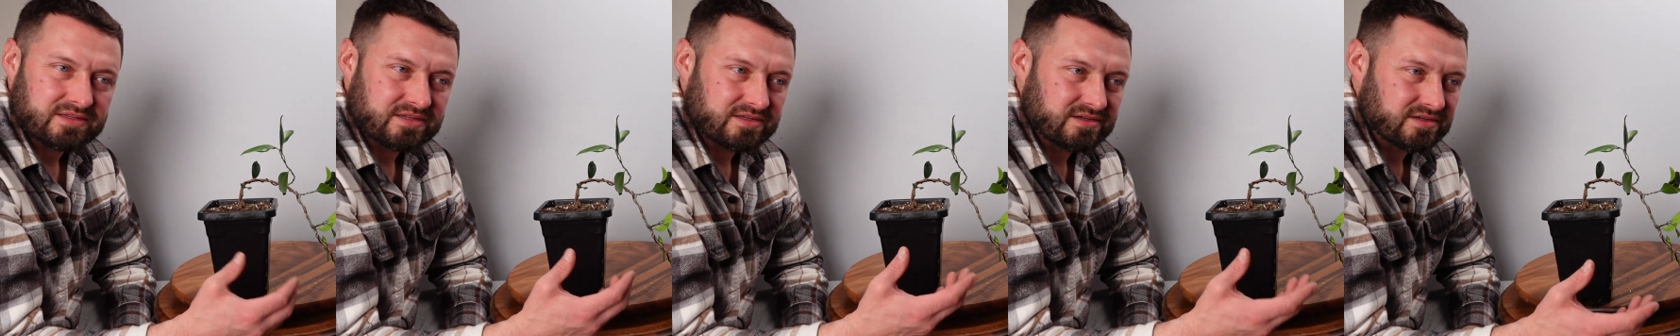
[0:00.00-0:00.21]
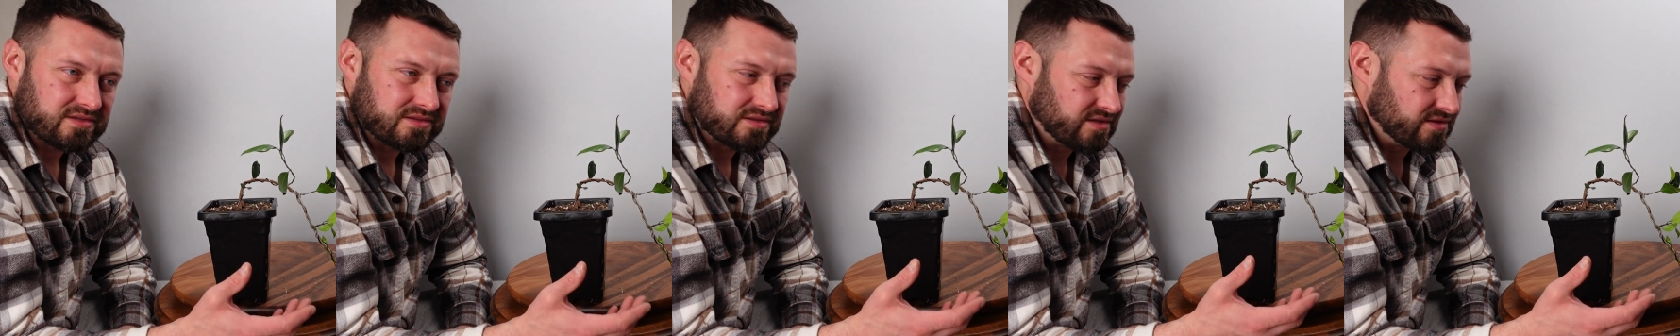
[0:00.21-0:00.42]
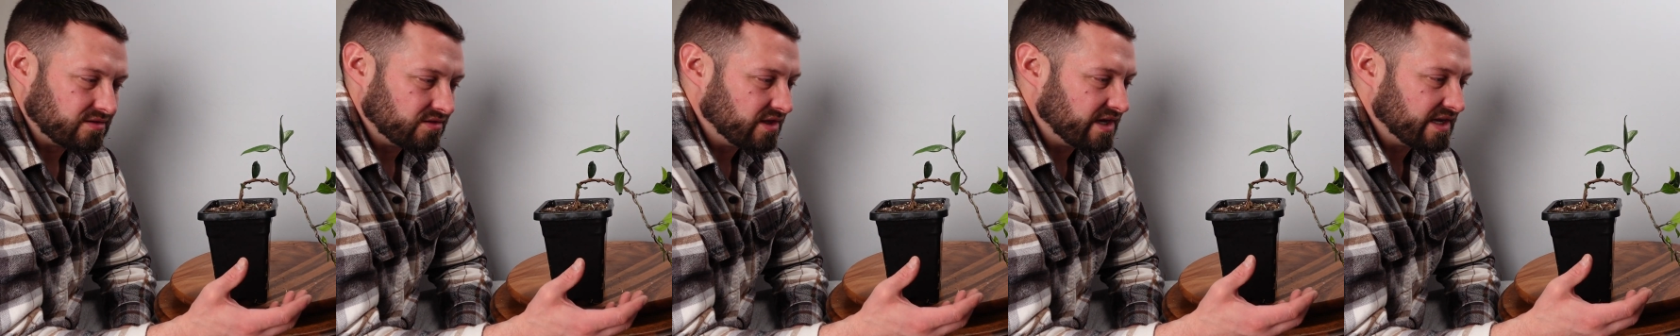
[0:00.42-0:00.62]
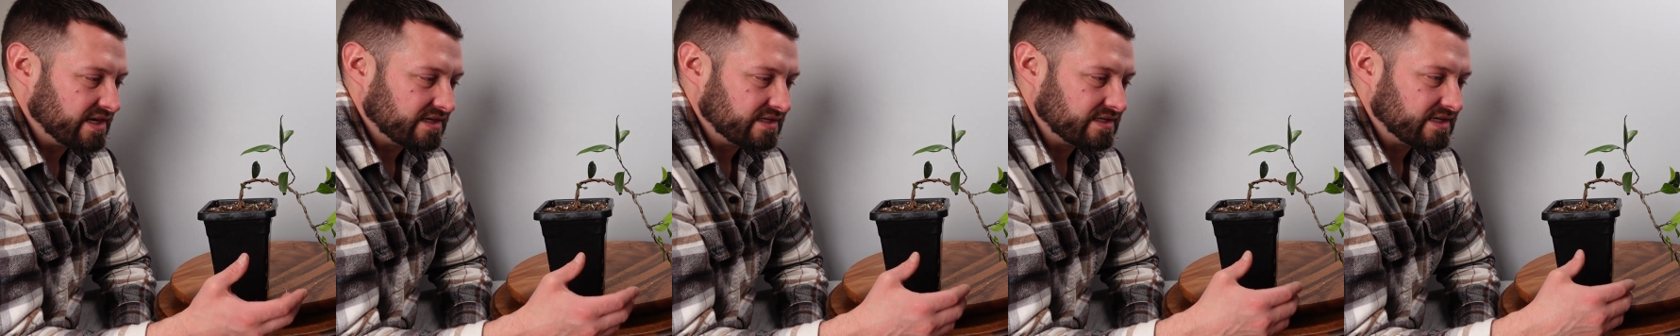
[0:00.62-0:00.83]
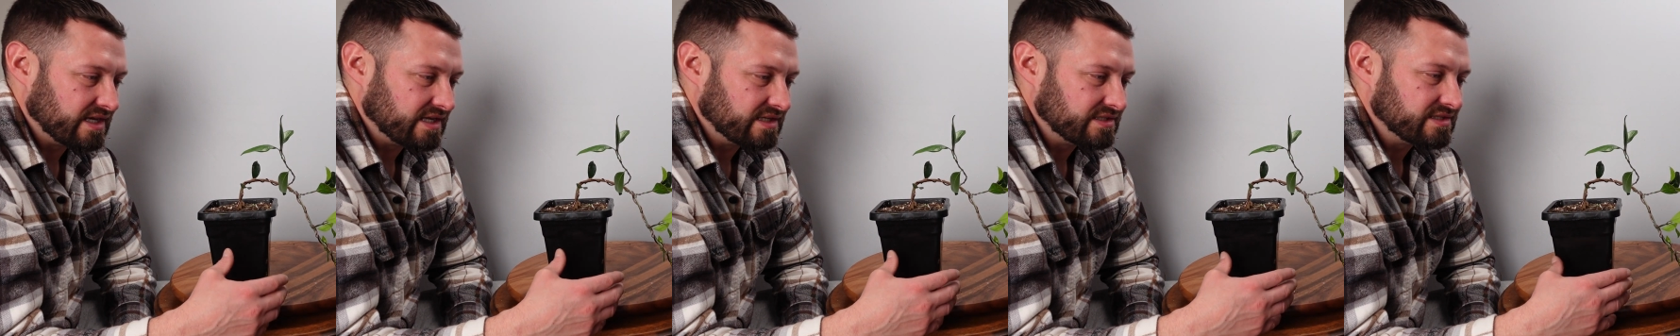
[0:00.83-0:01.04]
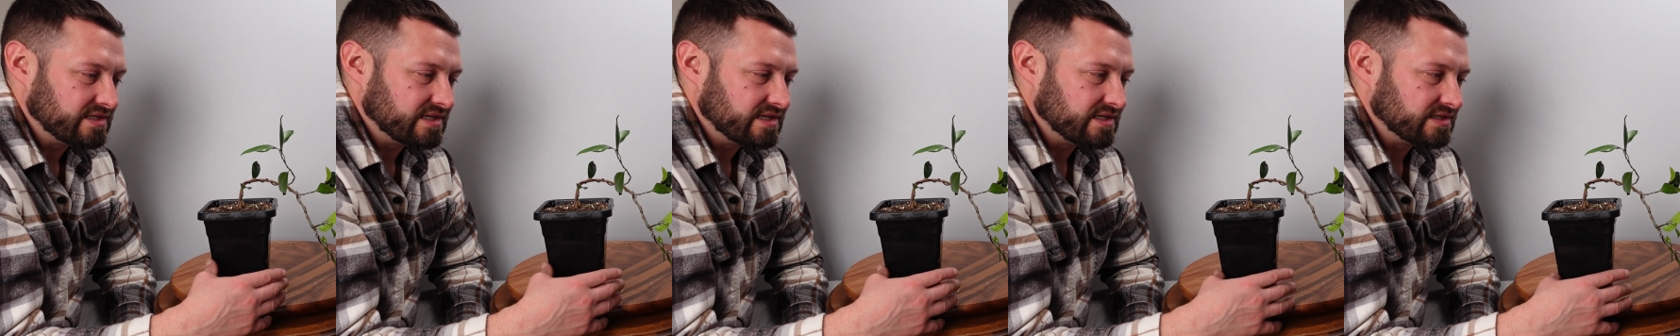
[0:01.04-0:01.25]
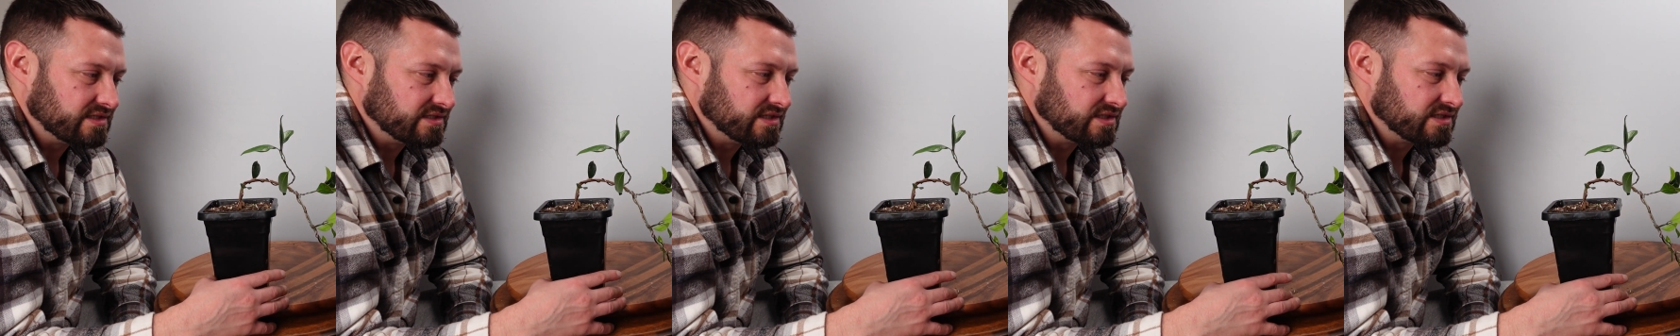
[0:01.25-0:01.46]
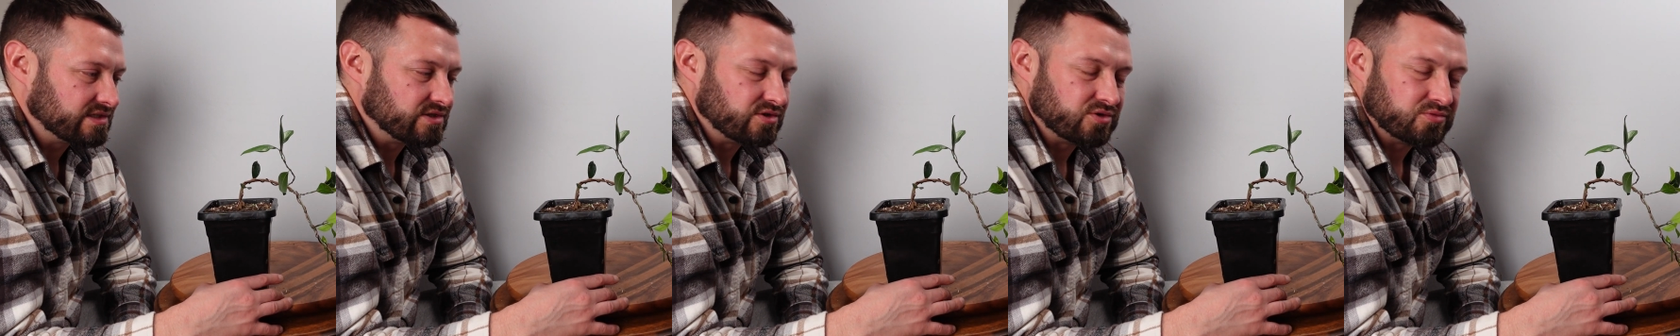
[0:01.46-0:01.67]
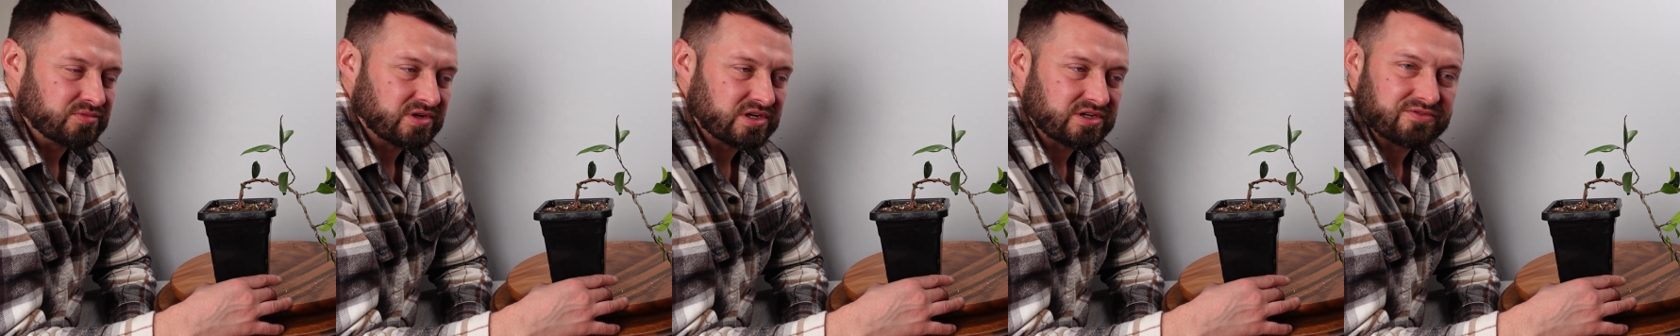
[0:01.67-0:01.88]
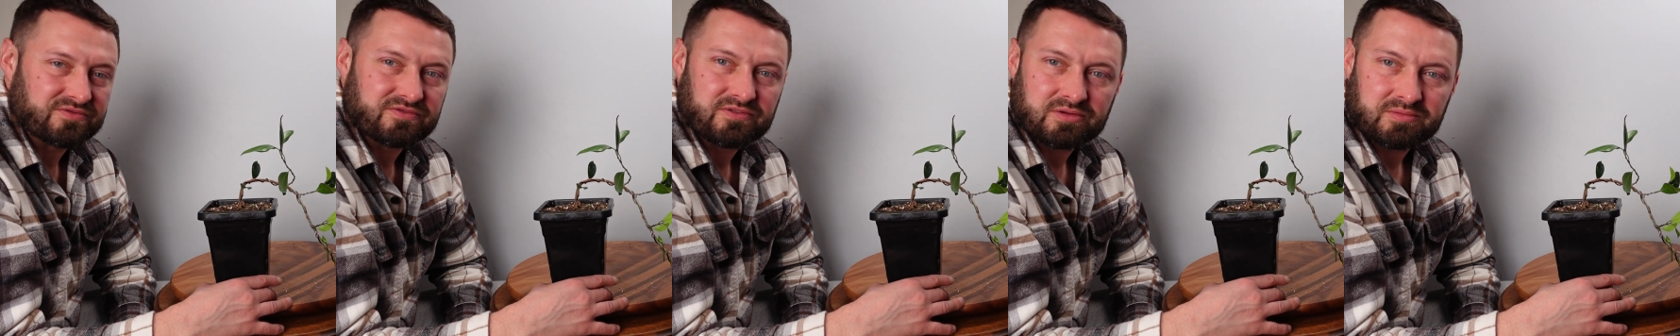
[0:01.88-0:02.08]
the light intensity is just too
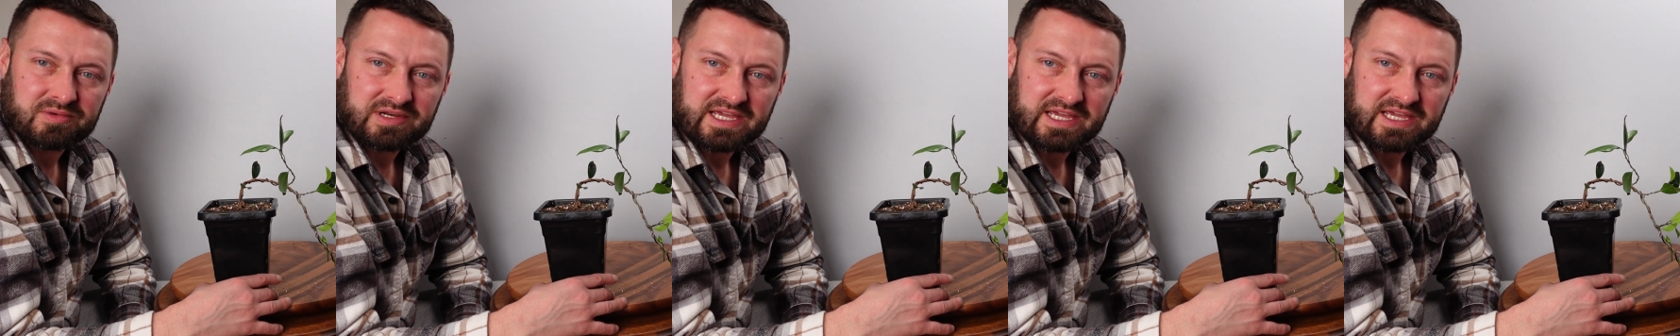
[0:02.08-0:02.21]
much for them